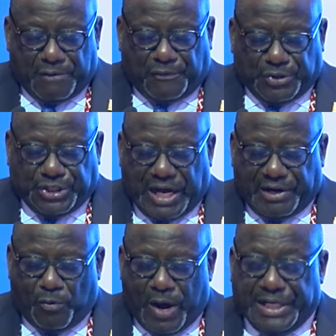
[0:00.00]
efforts
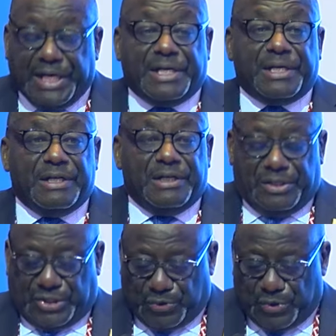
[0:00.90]
are rewarded
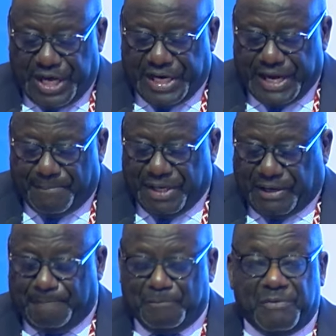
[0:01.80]
through
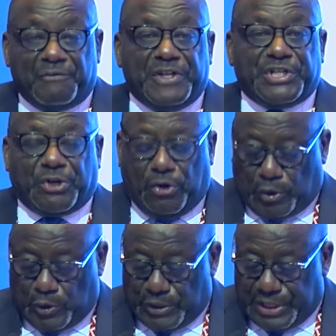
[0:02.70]
dynamic
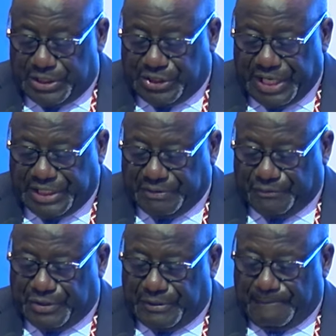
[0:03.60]
physical
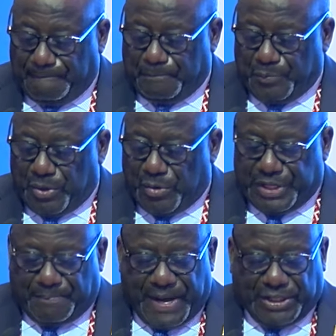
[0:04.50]
incentives.
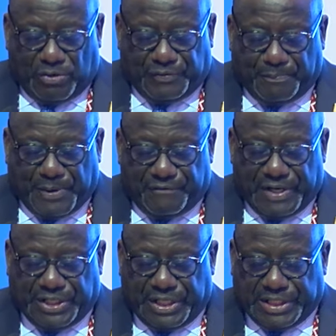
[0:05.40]
On the part of the
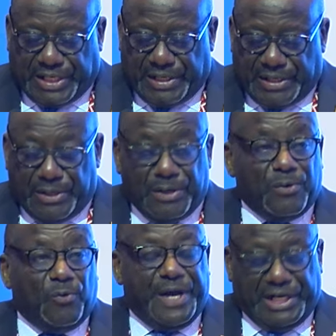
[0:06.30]
private sector,
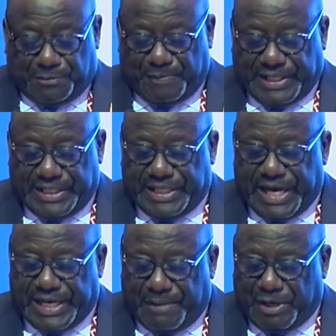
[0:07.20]
we expect
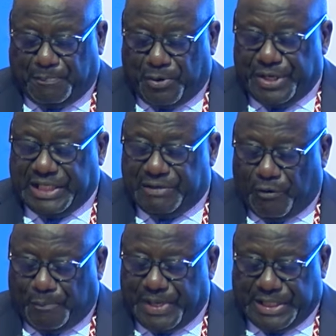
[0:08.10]
dynamic product
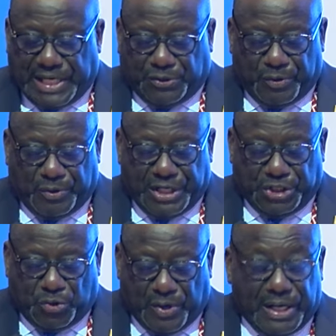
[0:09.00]
development that will
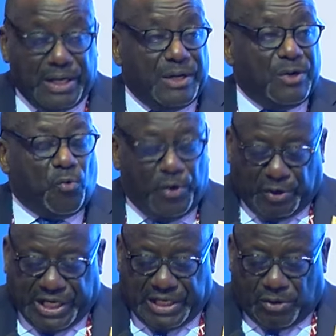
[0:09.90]
ensure
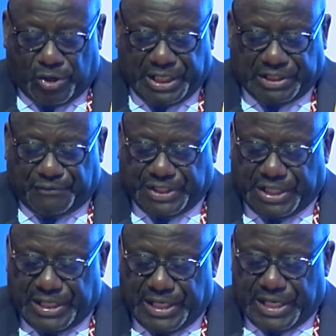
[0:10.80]
quick
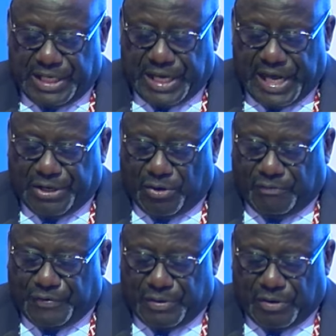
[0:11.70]
connectivity and
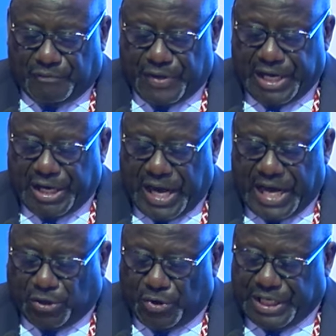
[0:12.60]
of, of the
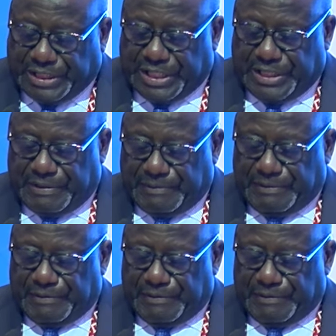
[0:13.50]
unconnected.